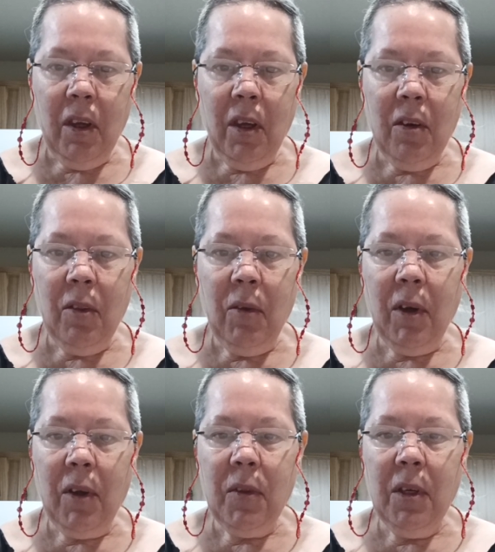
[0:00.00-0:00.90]
And they've
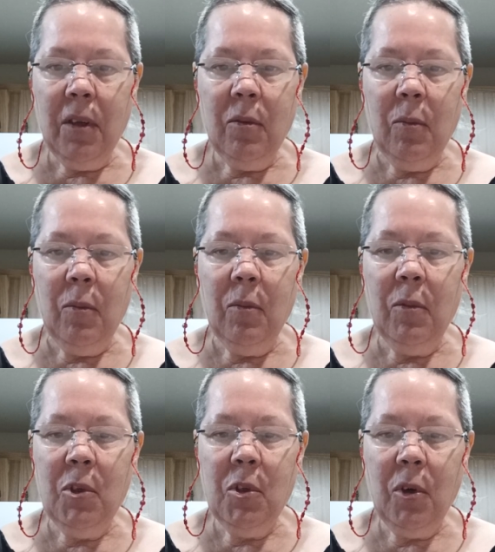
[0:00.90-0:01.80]
got the
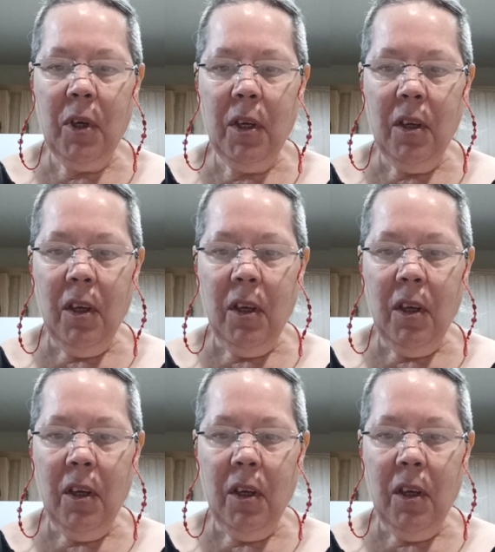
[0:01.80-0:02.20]
story.